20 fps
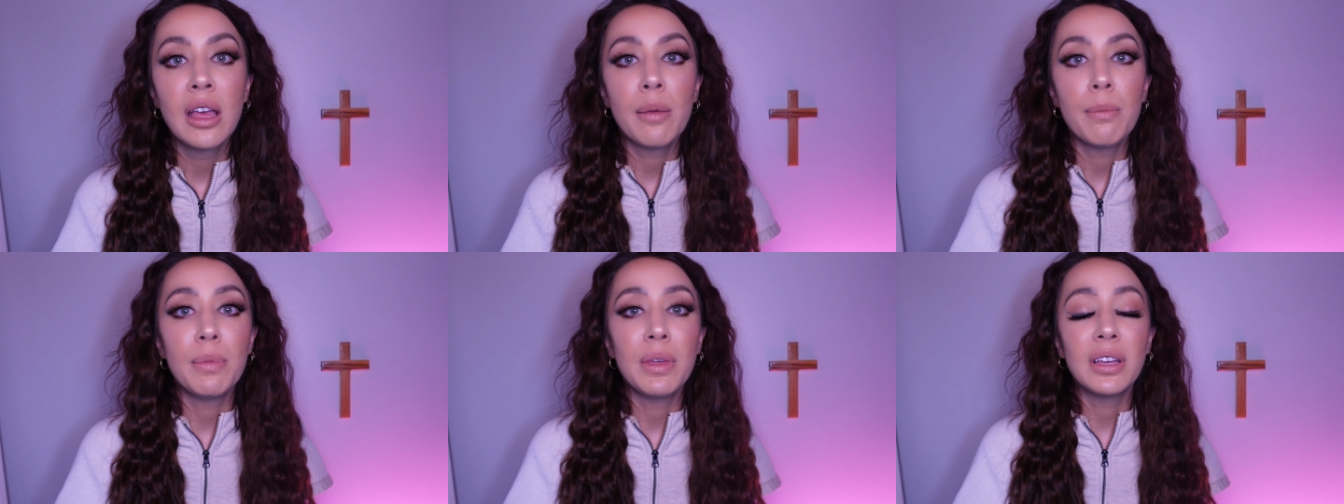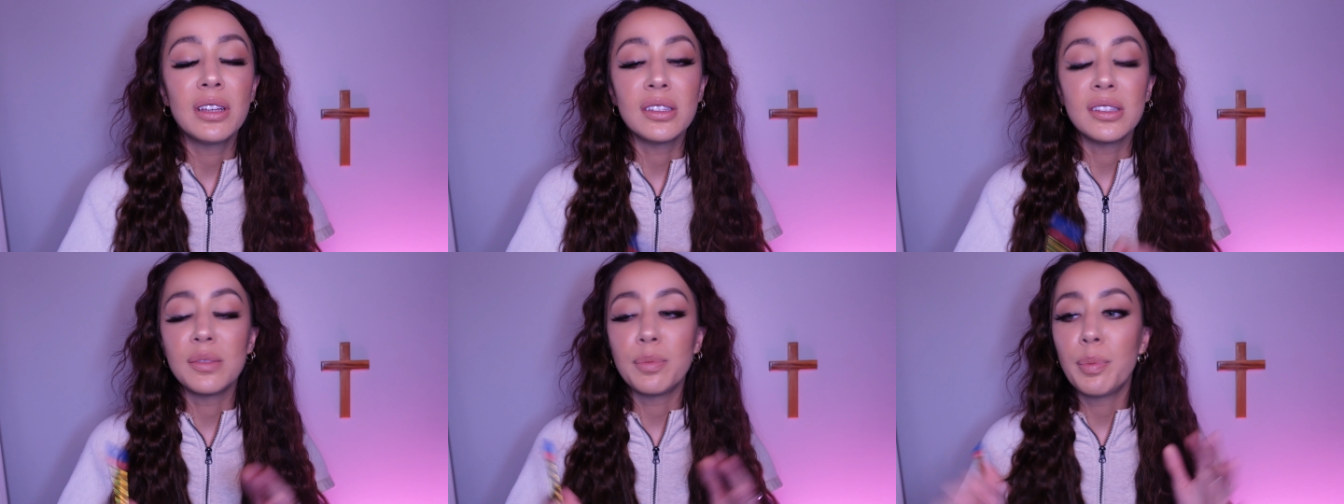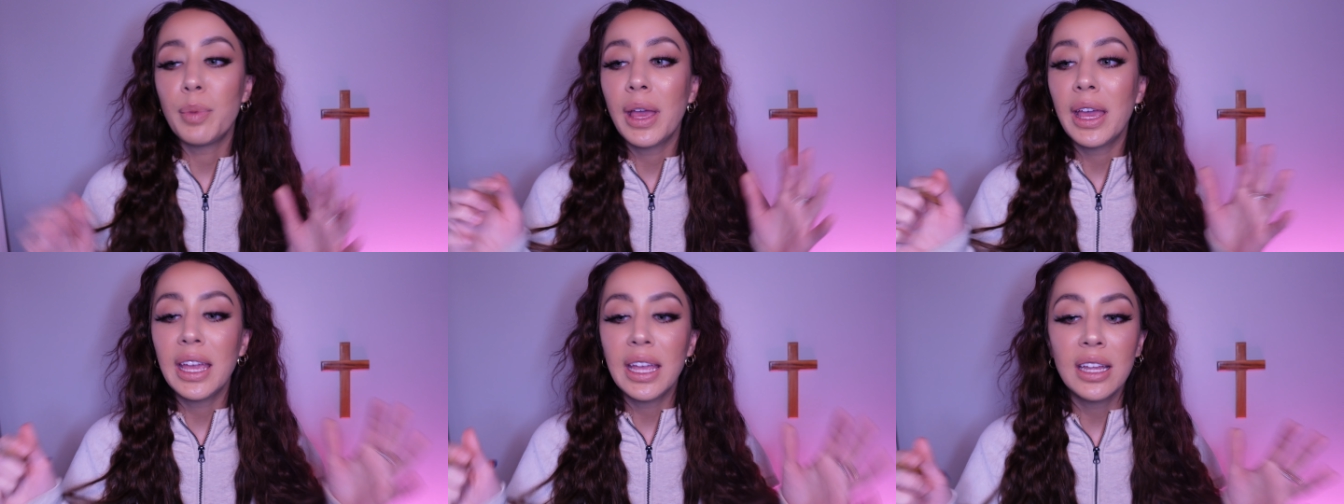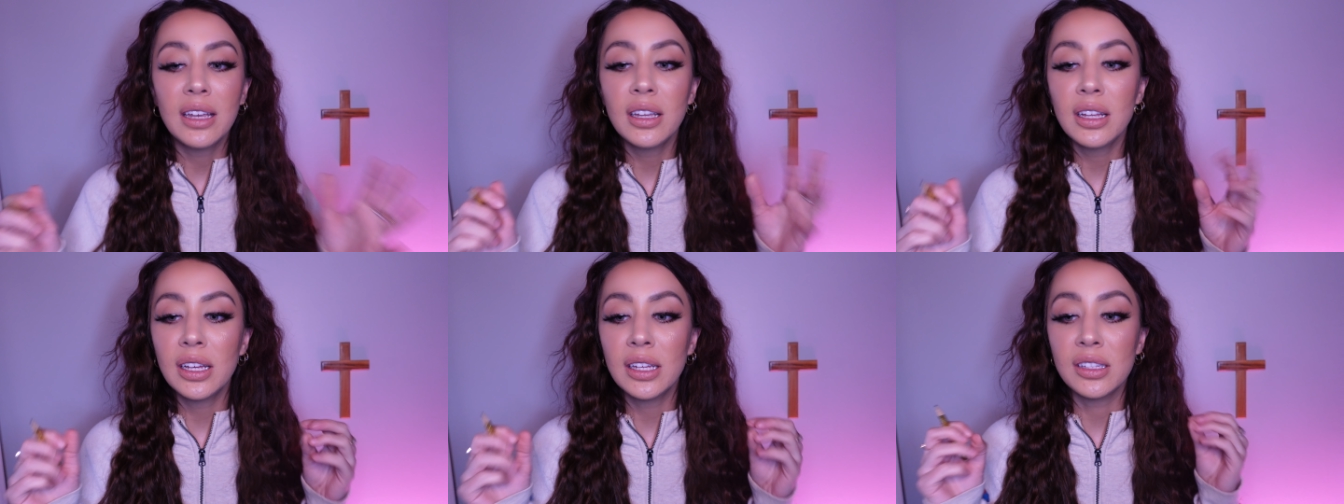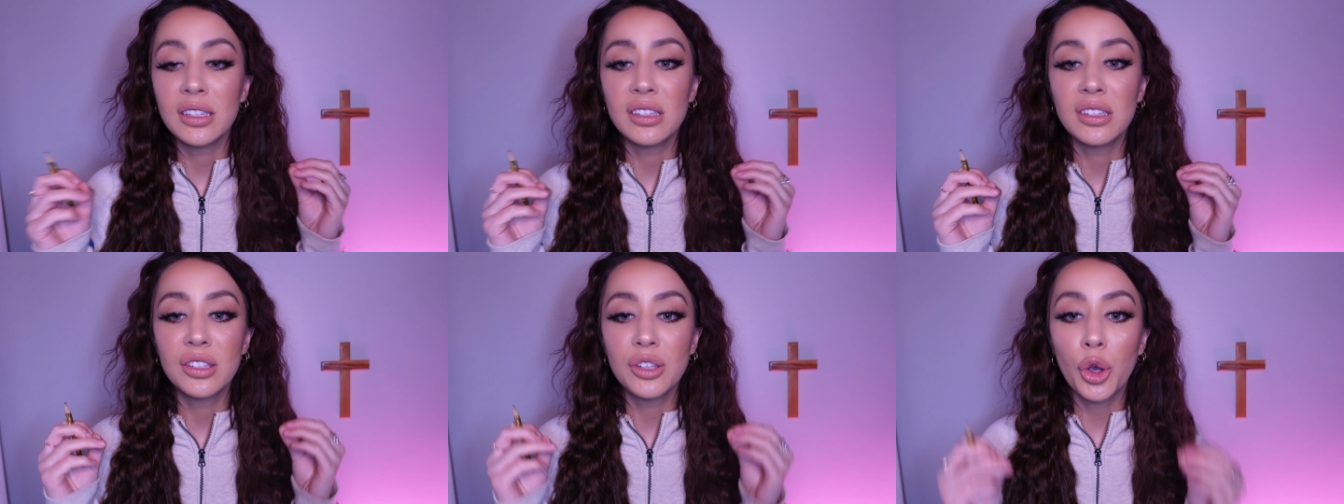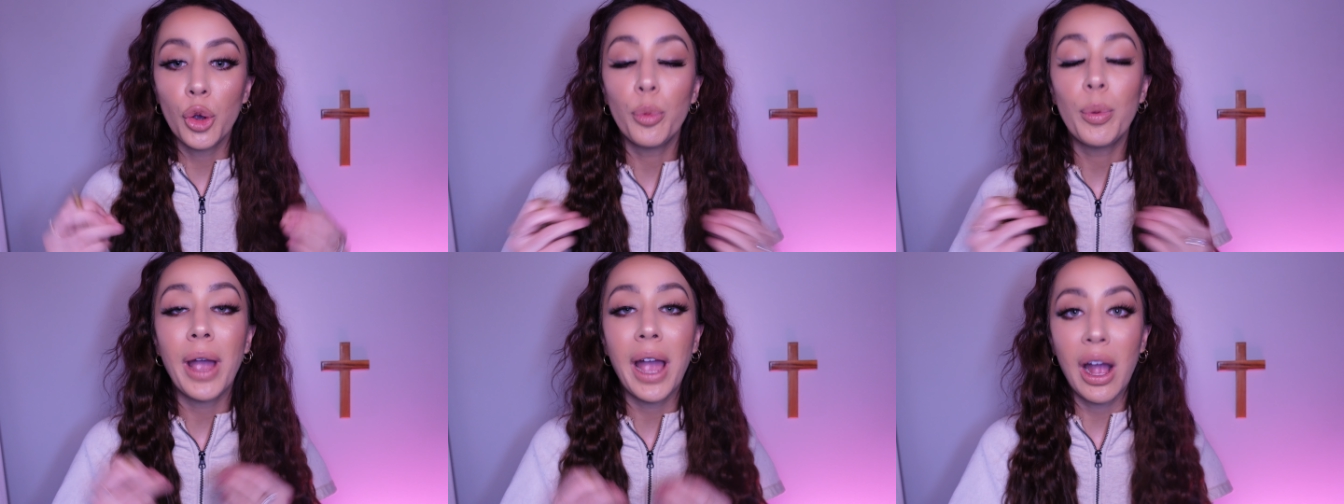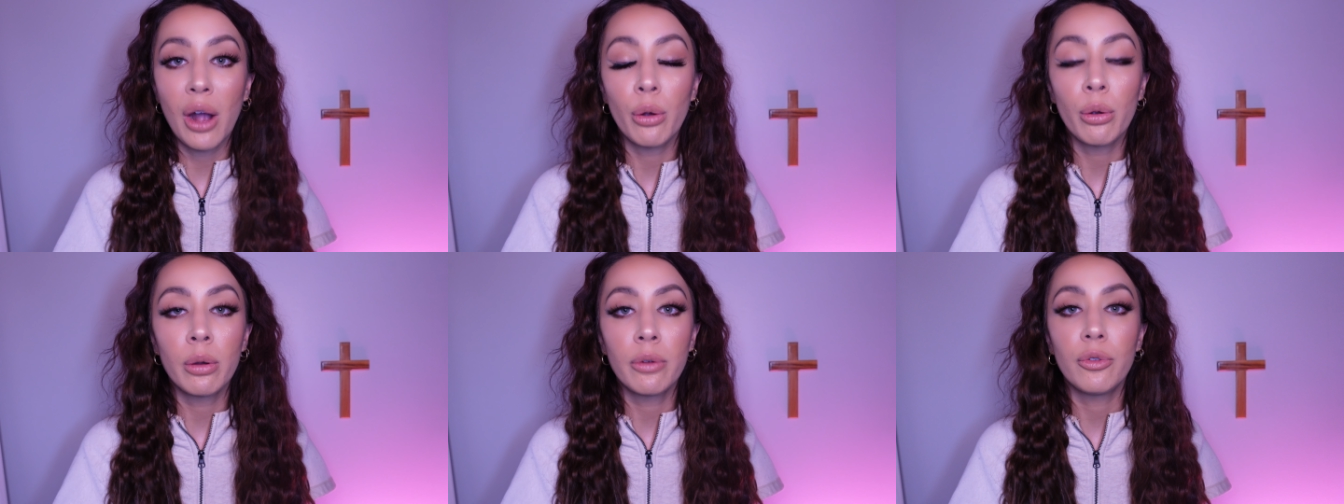Because pain is so
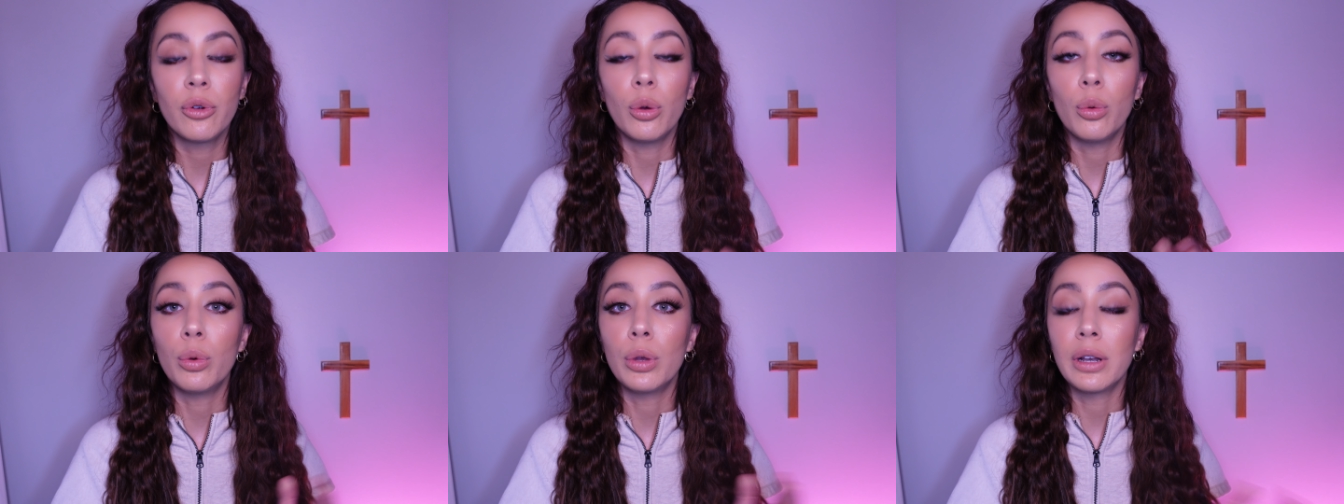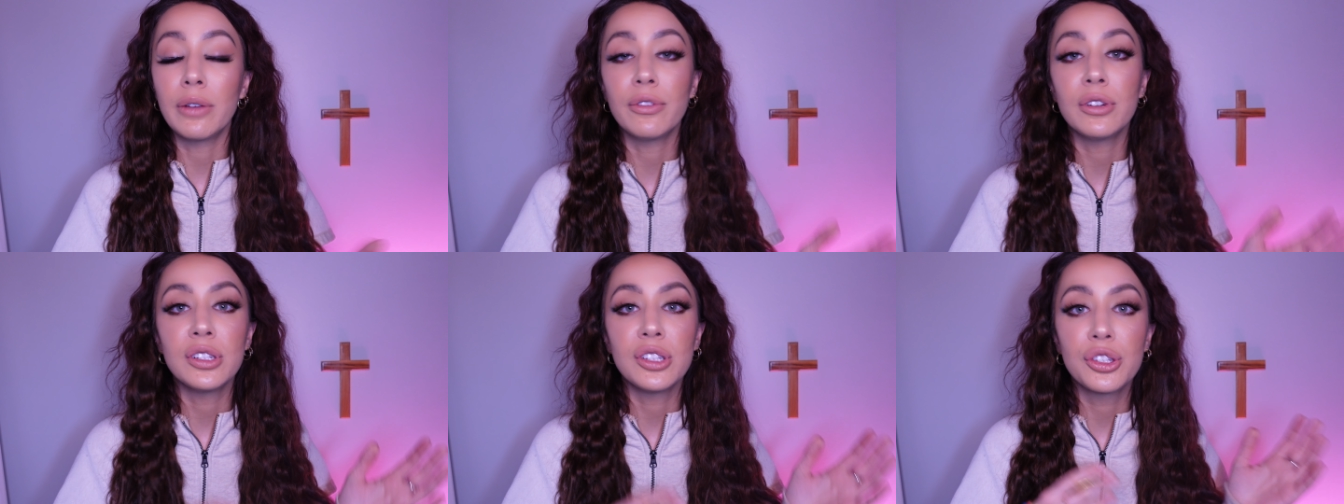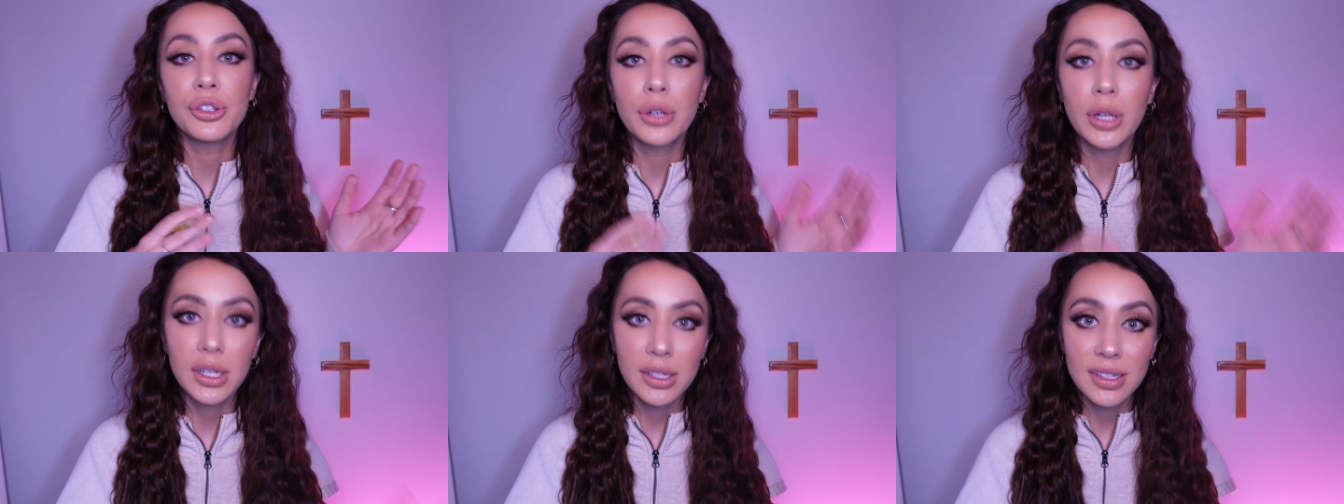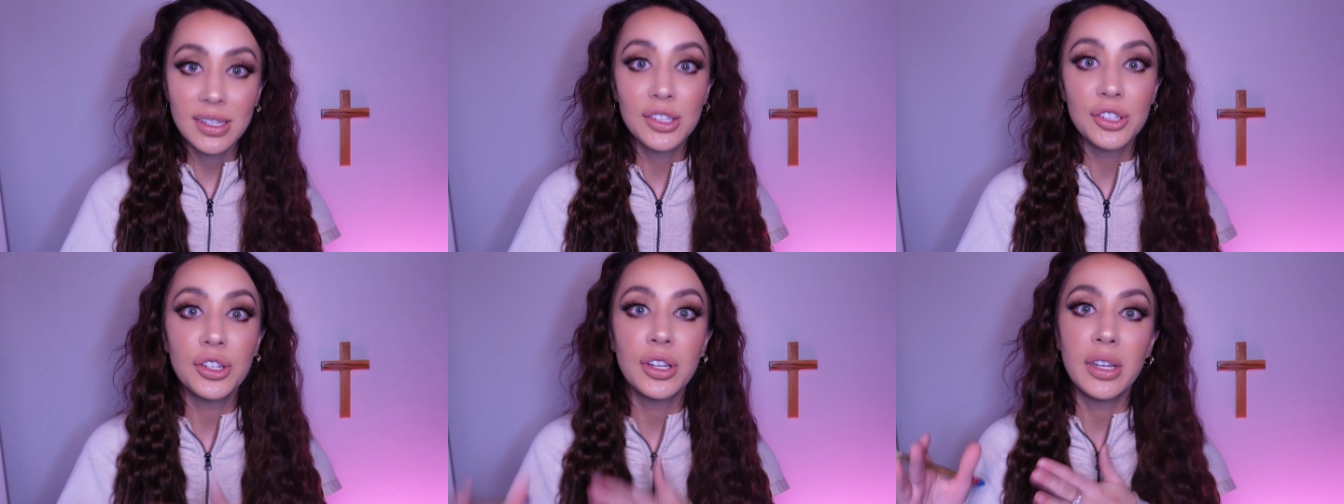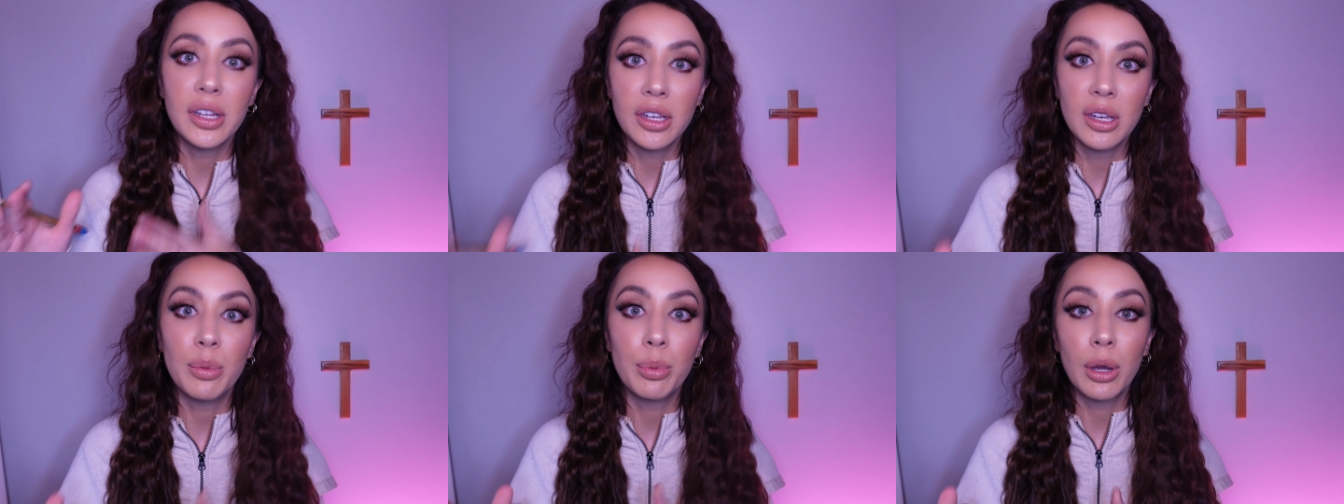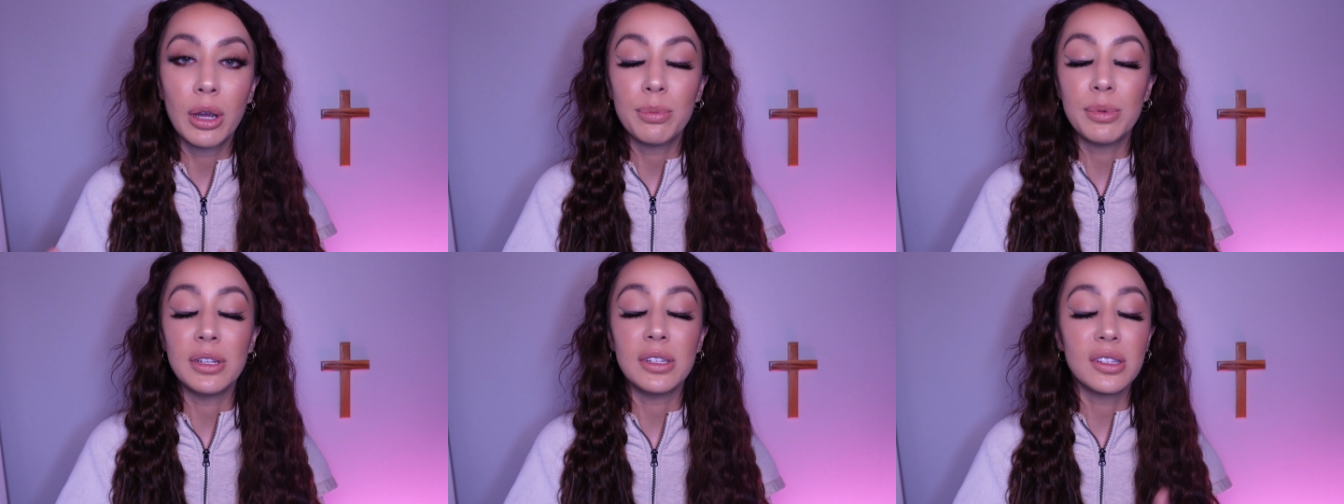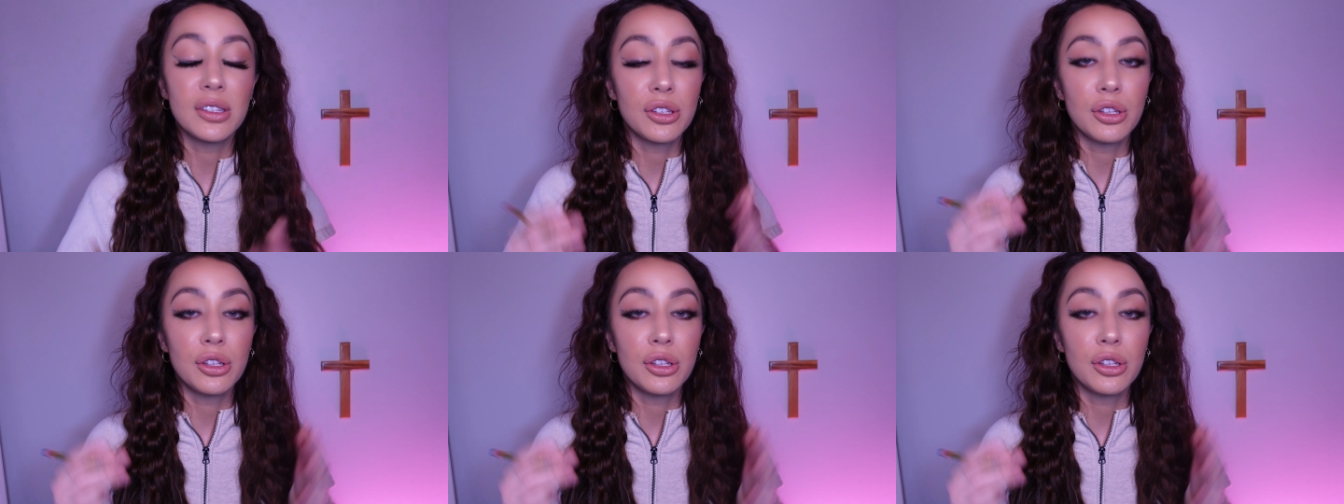powerful whenever it's transitioned into purpose.